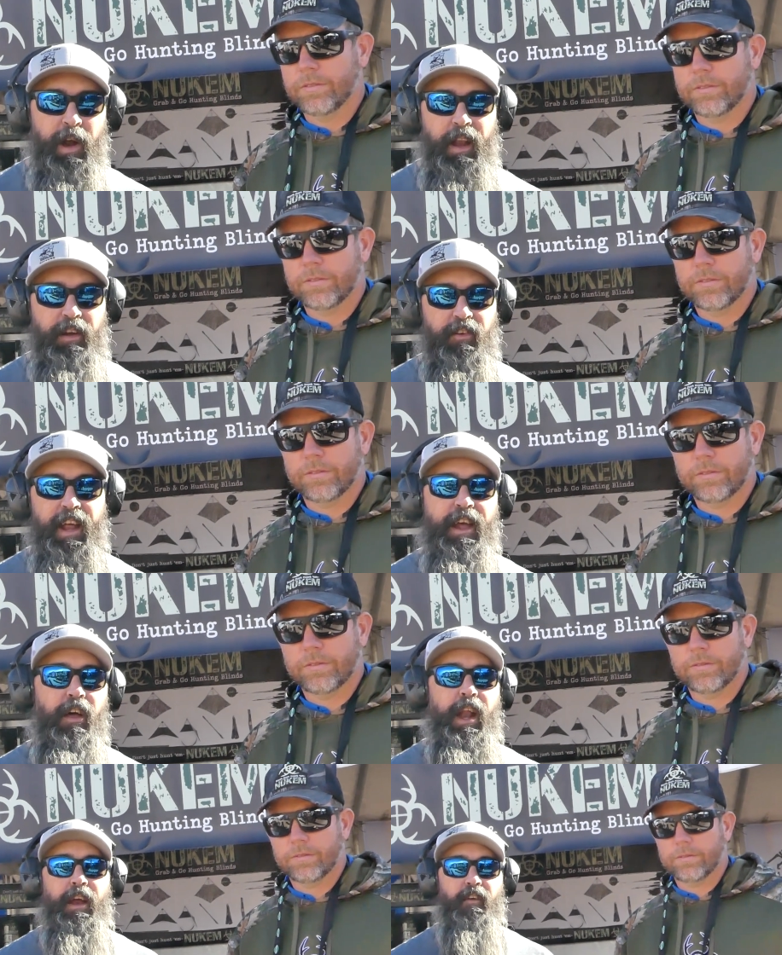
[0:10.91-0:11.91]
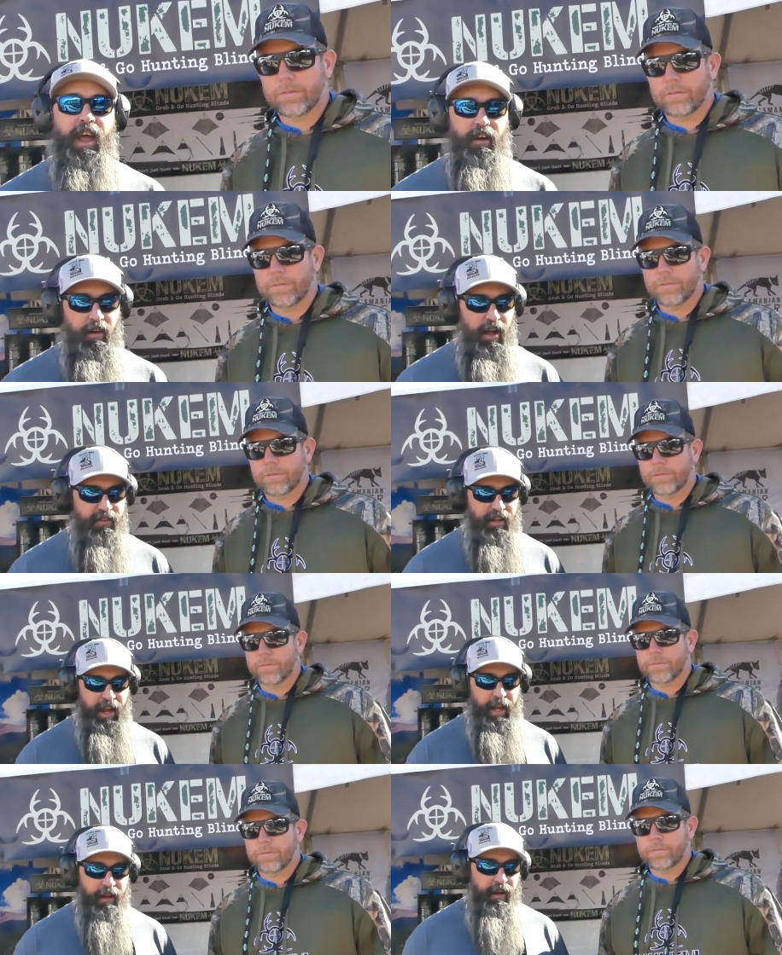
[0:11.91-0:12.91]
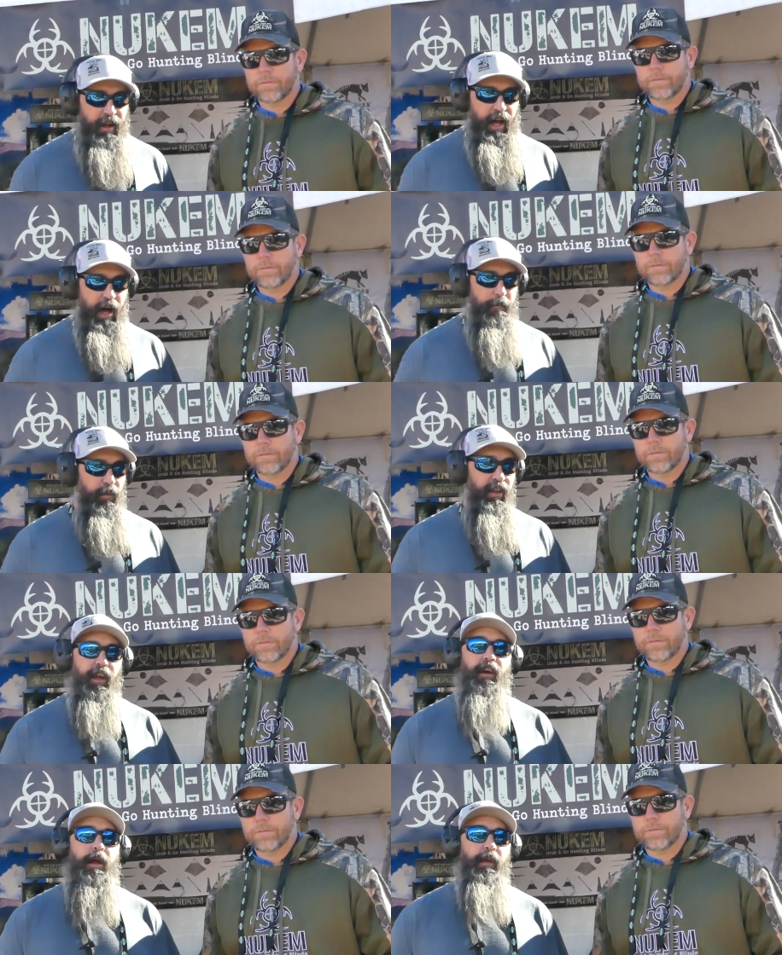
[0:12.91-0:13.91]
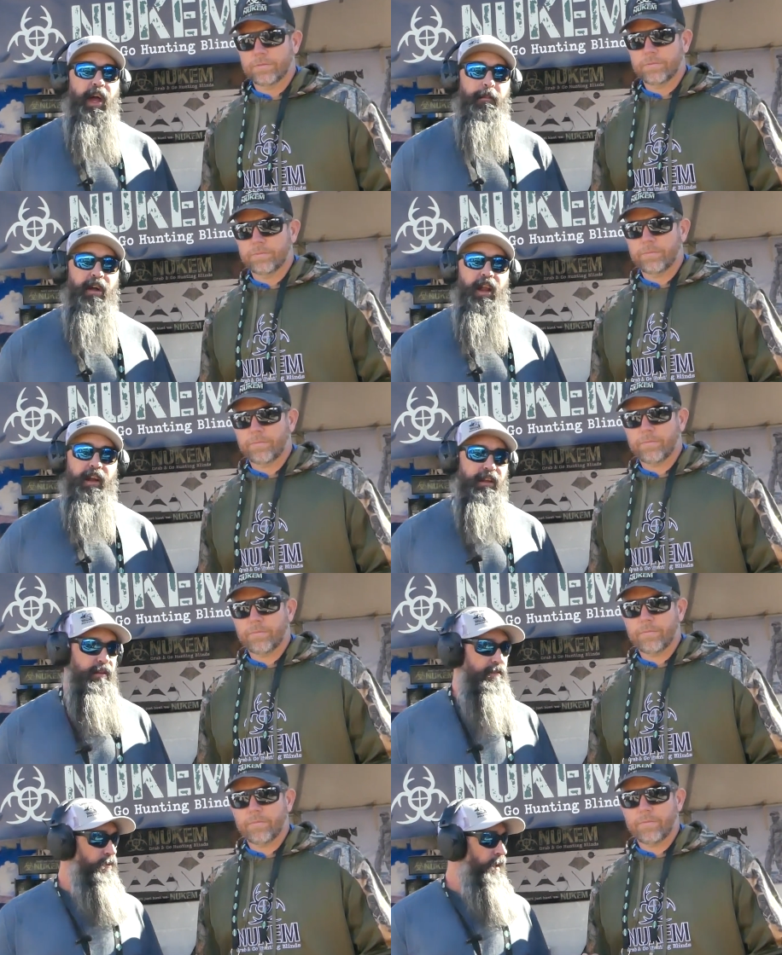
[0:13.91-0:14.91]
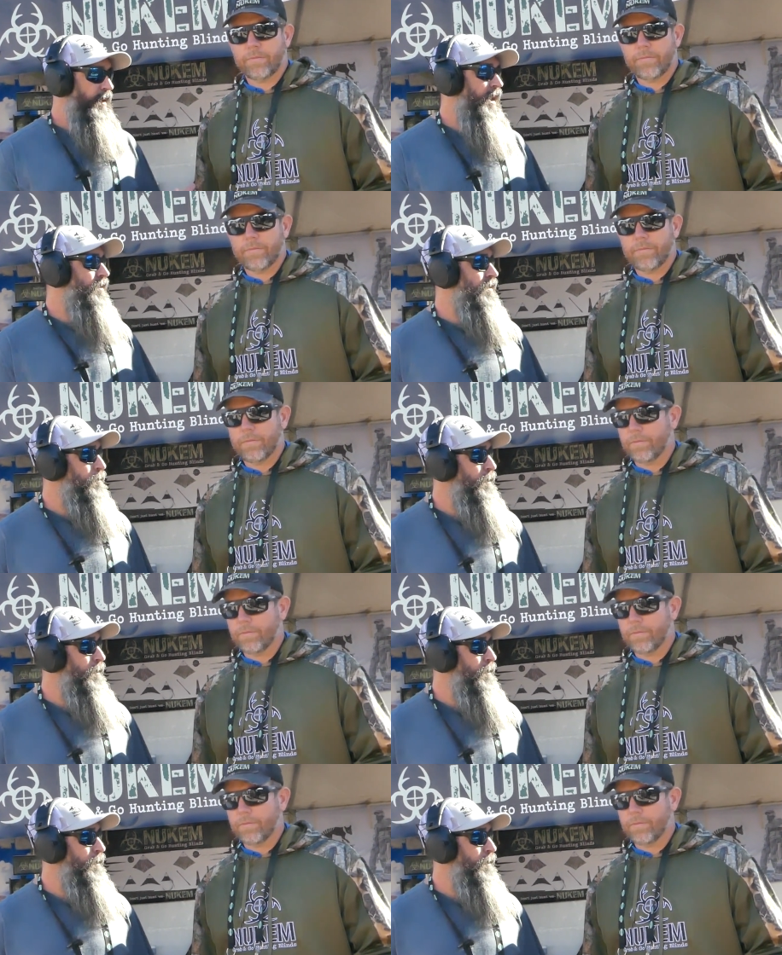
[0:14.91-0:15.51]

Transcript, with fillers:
Speaker 1: product Rydell and I ran across today. Um, really great blind product, and we'll talk to